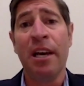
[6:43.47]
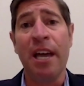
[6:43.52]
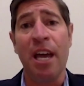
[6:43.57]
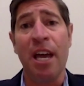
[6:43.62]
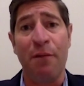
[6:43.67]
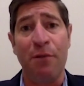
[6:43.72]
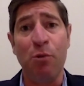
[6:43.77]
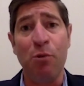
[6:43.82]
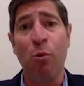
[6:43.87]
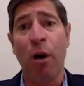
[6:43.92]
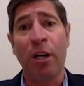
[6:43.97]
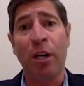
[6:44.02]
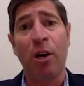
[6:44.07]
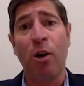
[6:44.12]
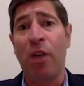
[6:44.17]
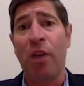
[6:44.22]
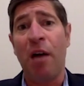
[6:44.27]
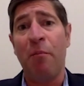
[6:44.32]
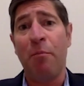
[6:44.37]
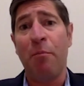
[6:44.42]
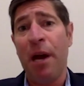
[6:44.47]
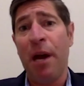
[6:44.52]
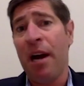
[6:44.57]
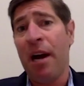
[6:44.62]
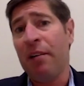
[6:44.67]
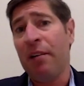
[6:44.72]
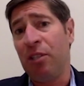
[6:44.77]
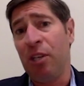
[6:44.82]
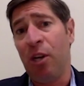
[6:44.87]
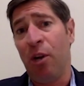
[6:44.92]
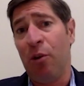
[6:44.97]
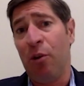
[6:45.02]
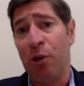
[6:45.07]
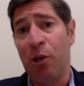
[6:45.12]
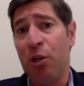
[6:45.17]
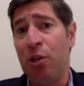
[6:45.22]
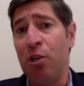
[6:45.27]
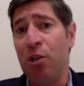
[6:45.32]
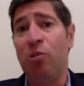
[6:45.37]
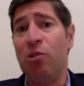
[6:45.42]
And if you want to go that path, the
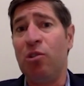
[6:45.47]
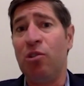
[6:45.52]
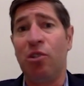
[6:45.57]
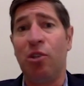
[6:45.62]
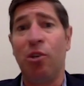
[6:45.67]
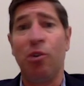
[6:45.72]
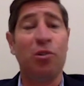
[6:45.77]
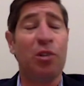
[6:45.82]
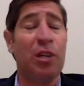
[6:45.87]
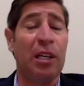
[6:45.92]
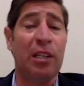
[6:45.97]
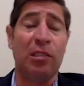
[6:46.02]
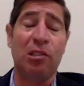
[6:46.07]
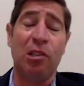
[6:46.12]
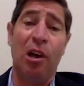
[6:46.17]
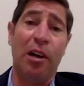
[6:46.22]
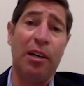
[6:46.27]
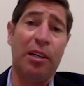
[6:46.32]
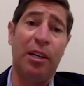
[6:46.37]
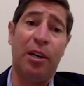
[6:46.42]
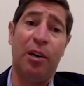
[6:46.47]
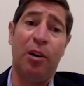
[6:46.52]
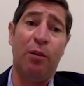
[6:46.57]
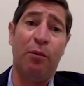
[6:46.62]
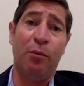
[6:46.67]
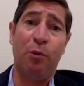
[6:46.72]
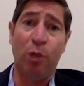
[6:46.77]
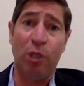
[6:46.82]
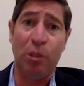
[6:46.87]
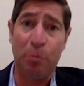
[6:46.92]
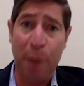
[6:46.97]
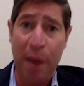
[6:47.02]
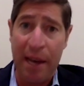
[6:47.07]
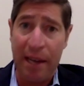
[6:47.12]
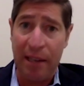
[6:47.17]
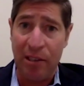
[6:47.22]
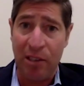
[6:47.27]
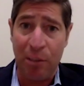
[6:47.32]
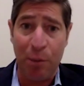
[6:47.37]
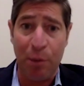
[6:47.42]
good news is there's things like, of course,
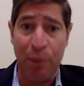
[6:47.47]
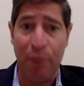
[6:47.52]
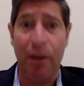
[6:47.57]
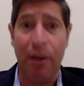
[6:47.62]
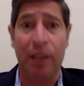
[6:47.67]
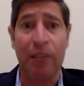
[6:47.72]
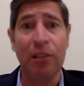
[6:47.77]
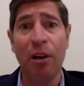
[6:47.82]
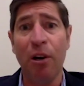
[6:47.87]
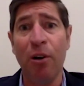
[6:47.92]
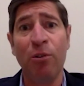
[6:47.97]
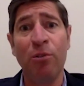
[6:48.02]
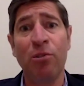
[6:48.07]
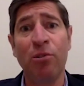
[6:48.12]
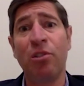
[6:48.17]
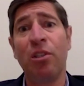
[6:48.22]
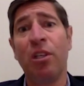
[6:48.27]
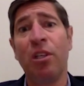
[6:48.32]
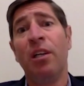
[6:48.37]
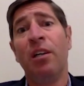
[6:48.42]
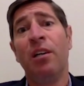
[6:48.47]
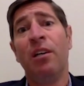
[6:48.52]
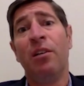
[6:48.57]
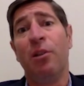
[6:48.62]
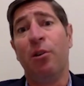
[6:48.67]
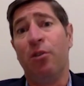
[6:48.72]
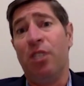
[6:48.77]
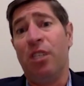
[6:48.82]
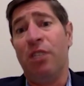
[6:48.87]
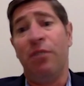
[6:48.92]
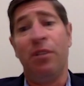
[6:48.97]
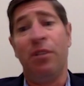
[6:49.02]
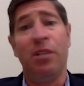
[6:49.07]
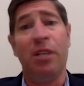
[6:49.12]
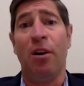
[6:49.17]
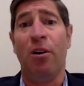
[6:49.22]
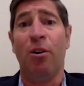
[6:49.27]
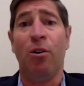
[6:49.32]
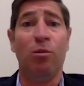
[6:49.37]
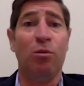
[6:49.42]
banks that provide loans. There's even,
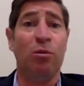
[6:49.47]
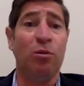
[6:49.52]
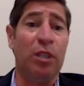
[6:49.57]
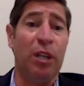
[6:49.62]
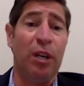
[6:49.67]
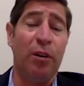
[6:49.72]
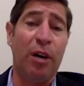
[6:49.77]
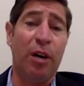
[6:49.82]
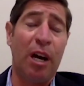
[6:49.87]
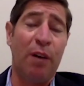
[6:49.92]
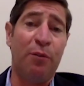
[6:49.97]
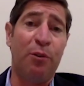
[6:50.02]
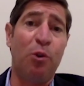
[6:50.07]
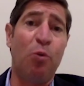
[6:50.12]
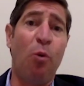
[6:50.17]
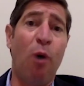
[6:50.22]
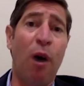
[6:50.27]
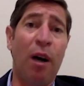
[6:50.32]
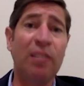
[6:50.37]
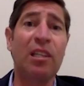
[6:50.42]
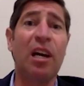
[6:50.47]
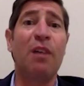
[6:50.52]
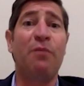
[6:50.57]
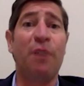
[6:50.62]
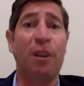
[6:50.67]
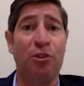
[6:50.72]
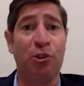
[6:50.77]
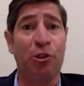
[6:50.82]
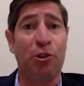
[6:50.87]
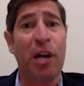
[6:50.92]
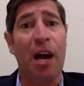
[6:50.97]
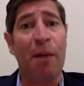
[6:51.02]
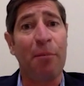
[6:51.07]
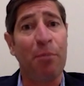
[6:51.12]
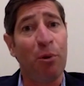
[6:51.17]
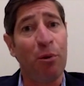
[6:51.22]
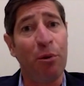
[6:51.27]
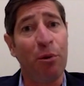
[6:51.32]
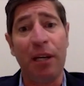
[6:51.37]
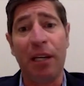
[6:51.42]
kind of quasi venture
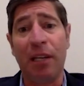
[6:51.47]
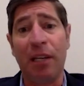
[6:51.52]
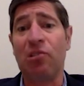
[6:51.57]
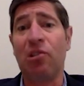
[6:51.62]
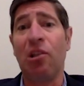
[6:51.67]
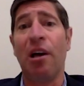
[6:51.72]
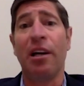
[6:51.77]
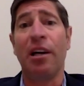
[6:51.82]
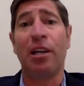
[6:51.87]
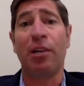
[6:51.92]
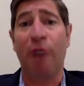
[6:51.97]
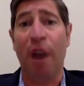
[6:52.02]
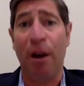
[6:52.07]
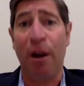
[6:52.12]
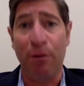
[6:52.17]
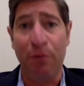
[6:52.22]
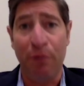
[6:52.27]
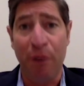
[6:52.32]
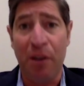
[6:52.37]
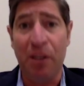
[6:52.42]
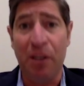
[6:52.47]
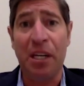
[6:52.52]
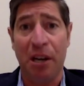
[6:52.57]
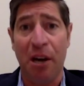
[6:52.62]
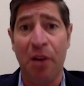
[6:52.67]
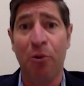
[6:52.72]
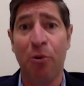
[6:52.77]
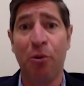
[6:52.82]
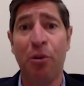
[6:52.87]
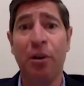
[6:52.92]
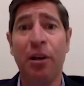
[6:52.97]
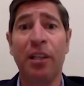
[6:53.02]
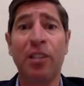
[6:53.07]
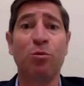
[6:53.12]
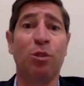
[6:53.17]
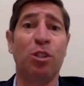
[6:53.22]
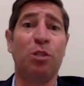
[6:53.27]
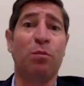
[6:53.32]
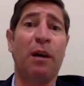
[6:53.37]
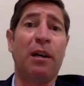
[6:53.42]
capital things like crowdfunding and other
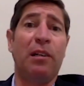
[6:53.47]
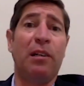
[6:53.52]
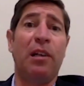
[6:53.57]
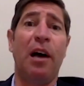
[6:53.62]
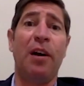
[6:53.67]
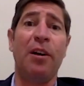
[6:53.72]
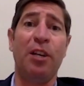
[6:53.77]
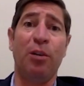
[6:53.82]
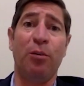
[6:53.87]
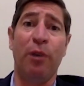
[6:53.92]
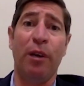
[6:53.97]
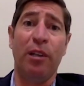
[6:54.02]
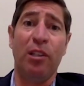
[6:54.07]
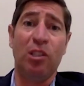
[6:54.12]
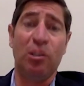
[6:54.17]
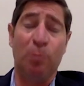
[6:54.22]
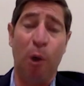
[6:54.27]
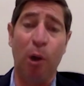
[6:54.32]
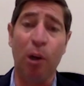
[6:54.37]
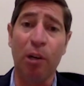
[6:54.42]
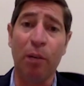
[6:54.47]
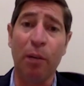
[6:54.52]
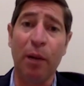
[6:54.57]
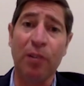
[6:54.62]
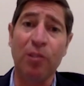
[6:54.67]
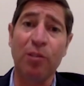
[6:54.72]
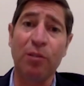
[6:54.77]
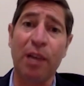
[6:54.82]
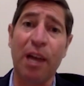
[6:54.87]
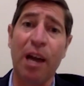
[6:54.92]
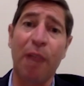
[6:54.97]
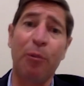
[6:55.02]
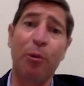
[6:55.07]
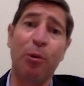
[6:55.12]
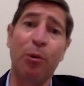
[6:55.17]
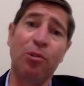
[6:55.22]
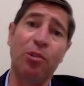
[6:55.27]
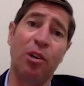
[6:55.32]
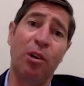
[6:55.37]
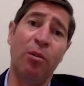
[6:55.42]
things, which might allow you to raise smaller amounts of
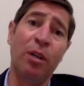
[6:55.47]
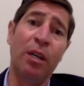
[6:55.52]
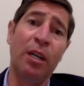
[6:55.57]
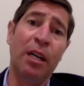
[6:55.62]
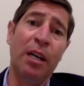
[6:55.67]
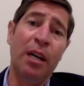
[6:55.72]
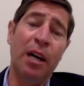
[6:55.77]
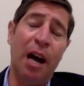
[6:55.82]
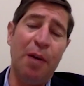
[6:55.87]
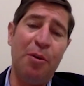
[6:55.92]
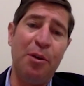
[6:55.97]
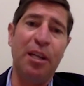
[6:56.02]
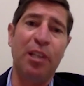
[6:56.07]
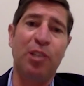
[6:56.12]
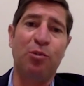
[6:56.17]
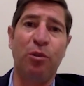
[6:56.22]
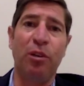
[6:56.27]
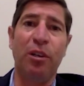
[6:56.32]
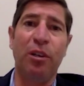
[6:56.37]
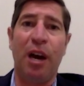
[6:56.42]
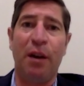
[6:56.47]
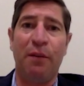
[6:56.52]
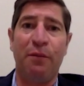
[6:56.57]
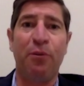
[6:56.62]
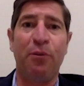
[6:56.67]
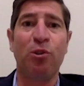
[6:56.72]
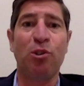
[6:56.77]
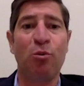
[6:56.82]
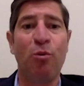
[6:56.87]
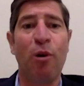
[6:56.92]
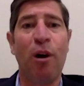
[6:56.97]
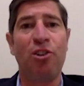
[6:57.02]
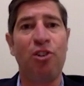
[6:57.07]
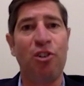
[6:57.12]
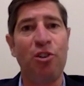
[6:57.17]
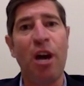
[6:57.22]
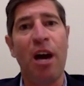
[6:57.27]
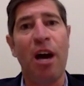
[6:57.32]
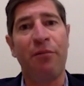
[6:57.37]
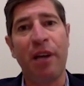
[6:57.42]
capital. So I think it's really that first
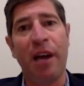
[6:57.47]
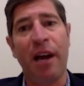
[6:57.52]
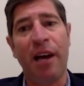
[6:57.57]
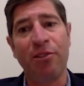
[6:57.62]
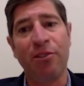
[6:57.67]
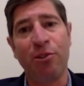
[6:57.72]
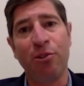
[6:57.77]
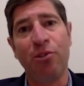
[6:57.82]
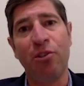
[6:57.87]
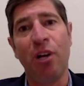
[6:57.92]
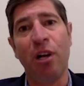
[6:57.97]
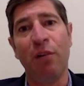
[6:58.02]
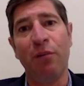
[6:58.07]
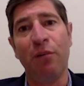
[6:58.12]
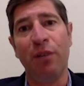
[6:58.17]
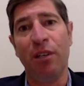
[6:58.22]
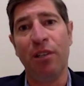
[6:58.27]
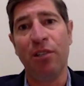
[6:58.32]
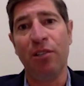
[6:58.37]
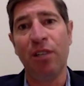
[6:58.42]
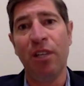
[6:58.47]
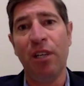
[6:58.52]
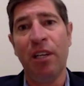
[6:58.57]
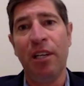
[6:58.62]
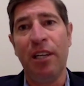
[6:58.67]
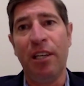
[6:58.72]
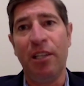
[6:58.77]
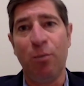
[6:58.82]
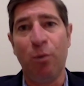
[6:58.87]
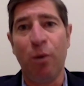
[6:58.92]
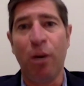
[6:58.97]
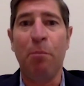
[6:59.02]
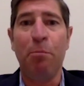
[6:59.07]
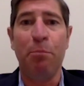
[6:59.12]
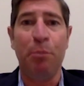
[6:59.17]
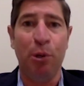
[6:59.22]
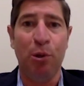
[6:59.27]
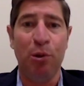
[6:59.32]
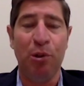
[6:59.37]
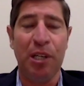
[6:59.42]
question you have to ask yourself is what
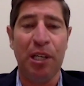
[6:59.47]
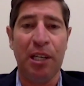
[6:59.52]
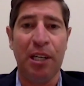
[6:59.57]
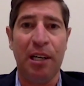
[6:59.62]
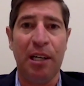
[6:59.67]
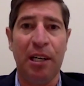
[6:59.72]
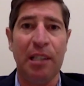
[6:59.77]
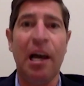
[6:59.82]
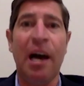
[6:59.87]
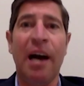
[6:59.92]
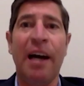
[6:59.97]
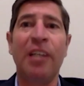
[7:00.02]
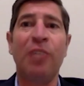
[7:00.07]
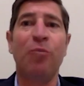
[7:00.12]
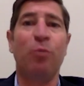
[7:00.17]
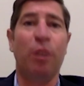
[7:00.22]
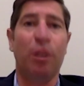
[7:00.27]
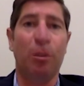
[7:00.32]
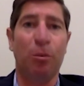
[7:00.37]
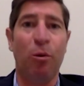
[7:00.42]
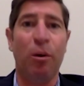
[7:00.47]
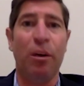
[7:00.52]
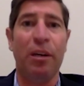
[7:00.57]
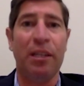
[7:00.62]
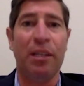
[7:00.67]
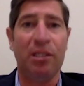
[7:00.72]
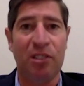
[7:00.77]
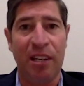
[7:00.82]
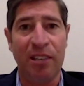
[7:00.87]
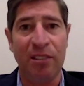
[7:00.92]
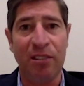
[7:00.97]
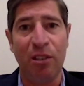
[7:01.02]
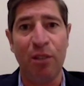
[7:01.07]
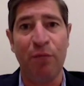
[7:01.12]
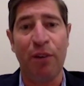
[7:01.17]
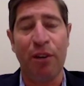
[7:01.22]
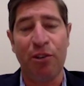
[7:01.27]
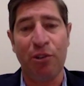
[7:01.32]
I'm building aligned with what incents the venture